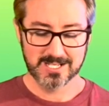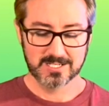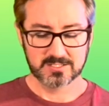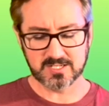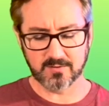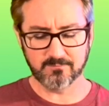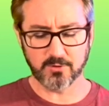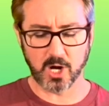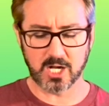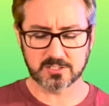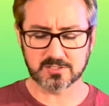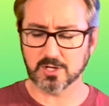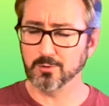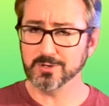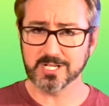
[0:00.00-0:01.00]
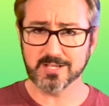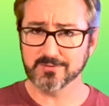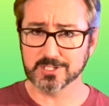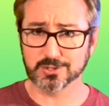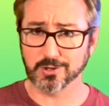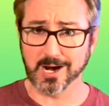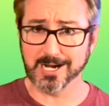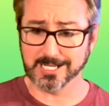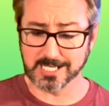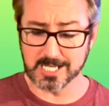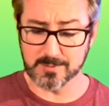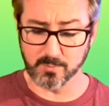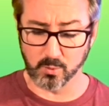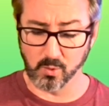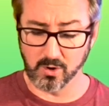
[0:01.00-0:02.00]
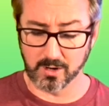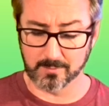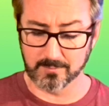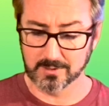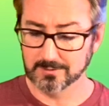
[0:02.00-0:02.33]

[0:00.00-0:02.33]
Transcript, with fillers: Some frogs don't even try to keep warm.